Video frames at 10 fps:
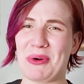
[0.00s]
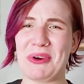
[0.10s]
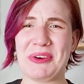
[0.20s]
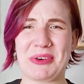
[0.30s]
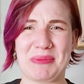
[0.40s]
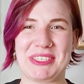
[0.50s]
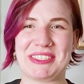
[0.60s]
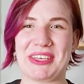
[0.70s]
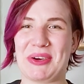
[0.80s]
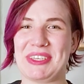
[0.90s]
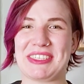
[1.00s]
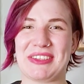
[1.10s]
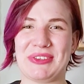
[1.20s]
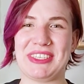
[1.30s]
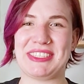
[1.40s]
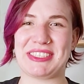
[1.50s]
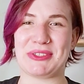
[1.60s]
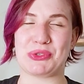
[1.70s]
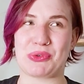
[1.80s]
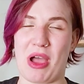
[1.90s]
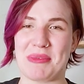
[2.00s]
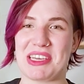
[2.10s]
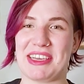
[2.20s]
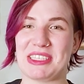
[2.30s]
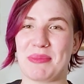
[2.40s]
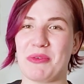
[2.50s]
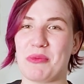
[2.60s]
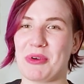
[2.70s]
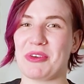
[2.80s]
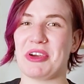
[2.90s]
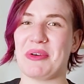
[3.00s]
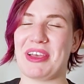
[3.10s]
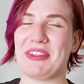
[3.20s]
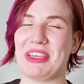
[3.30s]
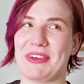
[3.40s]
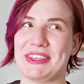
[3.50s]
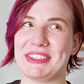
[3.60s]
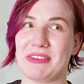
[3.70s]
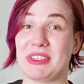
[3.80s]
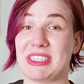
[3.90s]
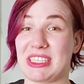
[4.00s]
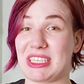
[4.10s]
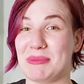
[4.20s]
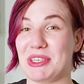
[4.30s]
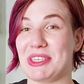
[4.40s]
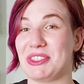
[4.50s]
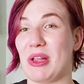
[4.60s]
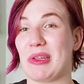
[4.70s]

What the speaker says: Poor Hermes, though. He's clearly still traumatized by Roberto and the events of the $6 million